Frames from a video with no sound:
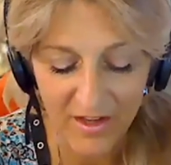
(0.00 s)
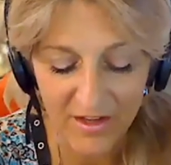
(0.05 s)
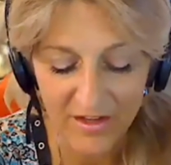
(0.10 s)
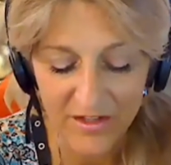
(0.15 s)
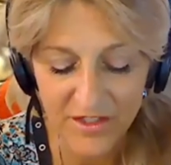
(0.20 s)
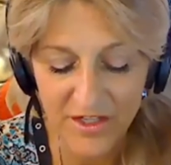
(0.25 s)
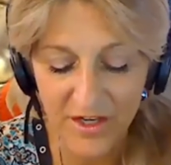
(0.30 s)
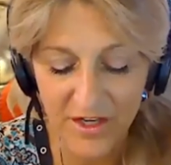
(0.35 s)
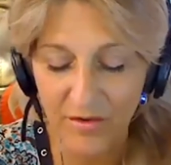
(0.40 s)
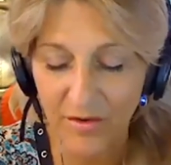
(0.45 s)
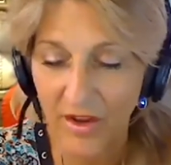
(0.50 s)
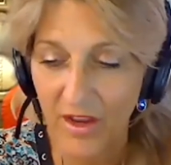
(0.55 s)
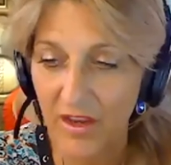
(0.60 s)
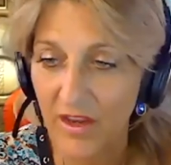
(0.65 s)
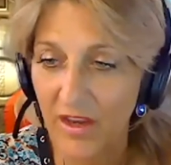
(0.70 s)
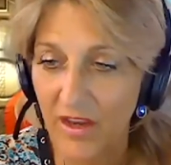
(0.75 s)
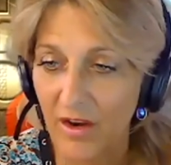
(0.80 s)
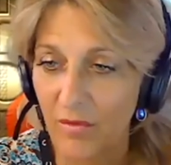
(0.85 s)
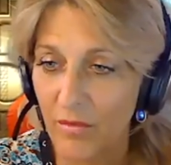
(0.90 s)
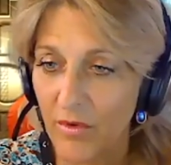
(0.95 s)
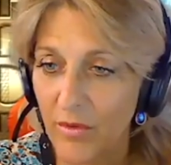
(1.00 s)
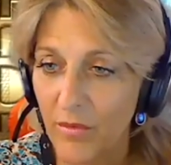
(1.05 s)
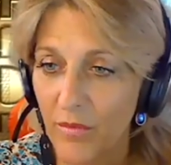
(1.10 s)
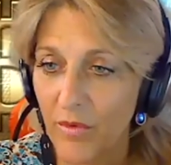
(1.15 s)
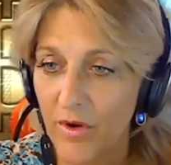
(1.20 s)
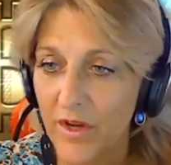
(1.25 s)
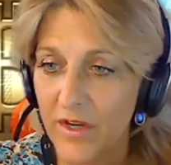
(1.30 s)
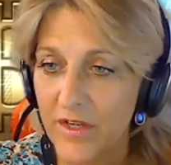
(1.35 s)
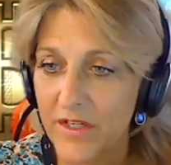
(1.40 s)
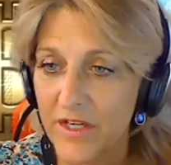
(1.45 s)
So it, you know we'll
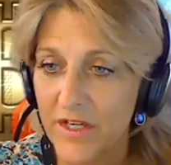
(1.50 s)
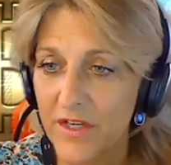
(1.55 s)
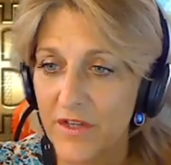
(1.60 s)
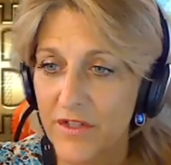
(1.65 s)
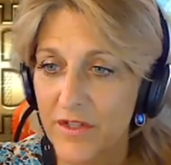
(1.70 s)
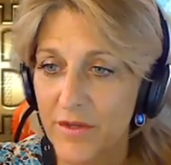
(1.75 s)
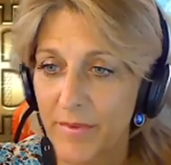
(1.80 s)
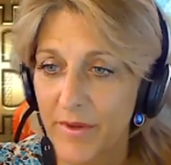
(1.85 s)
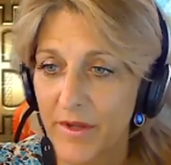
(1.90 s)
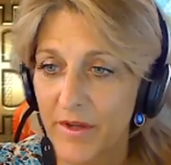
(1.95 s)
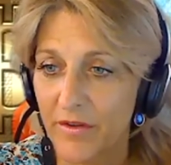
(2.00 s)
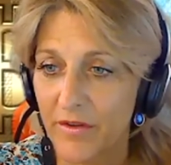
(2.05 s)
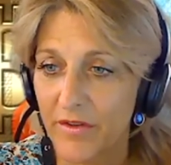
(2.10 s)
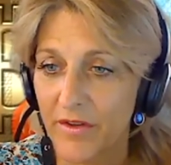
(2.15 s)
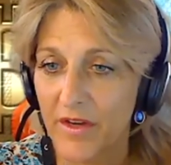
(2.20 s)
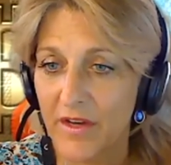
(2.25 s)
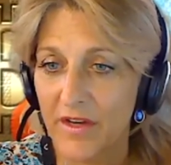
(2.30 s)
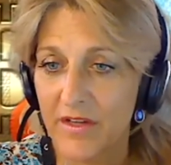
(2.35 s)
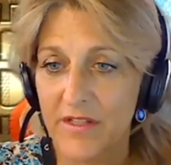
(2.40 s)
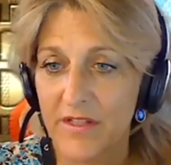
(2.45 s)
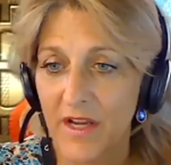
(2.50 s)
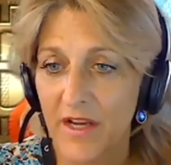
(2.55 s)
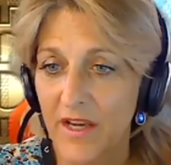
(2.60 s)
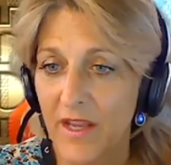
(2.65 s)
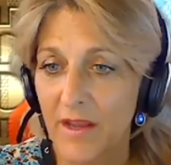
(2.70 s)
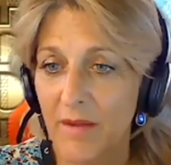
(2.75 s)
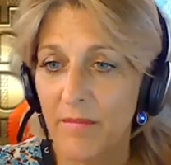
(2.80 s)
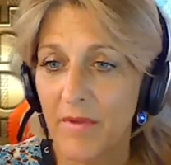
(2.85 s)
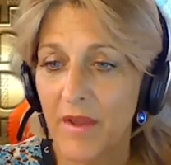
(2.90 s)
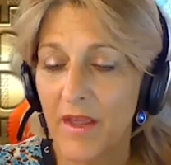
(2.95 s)
we'll continue to build, and as I
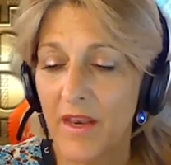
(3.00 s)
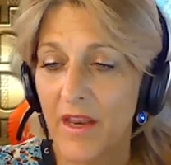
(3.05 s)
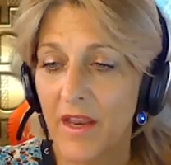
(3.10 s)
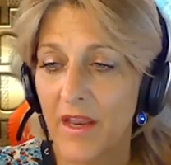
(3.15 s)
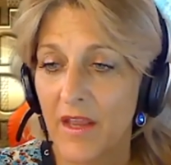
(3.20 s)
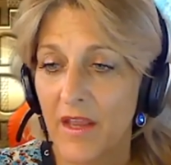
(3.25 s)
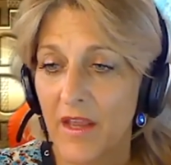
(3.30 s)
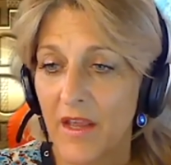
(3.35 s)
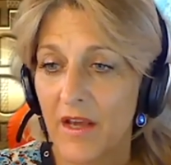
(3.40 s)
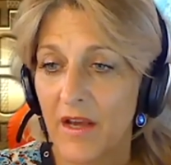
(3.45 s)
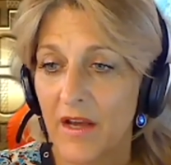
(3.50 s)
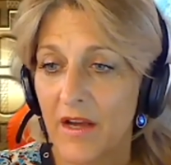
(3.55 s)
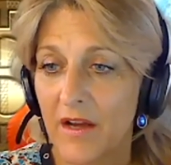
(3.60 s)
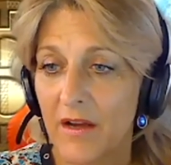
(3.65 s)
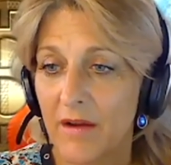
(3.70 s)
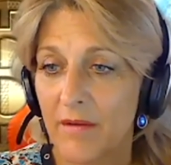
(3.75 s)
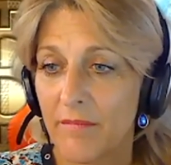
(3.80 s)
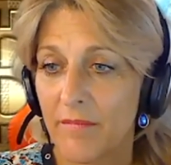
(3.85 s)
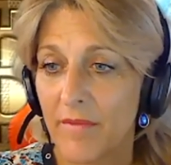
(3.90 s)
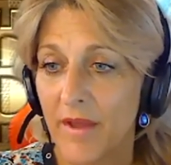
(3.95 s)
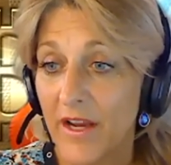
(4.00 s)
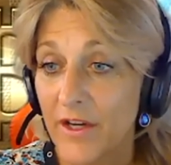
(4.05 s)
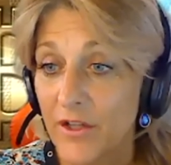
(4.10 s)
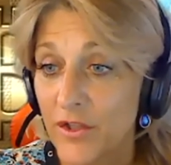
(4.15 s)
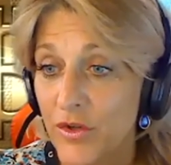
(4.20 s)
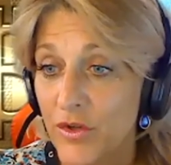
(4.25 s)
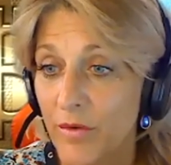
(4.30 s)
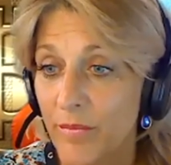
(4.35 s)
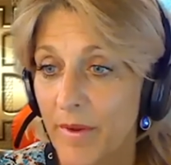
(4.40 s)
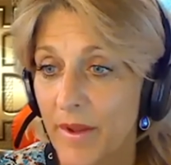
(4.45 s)
keep getting um,
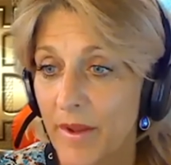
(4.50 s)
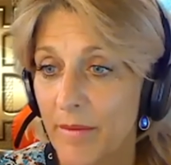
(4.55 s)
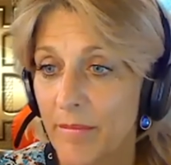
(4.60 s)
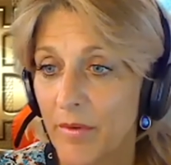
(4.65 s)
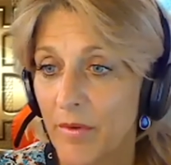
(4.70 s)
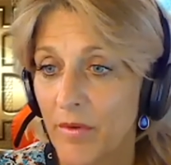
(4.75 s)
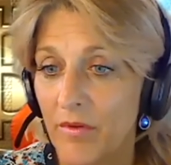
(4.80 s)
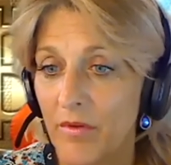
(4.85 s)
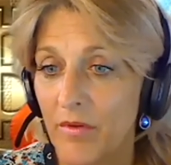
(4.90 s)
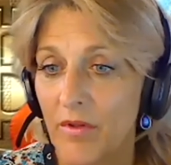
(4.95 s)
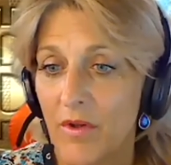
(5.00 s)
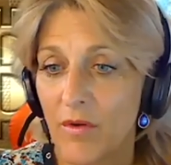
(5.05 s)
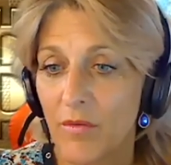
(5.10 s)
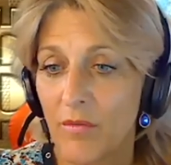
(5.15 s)
extra people,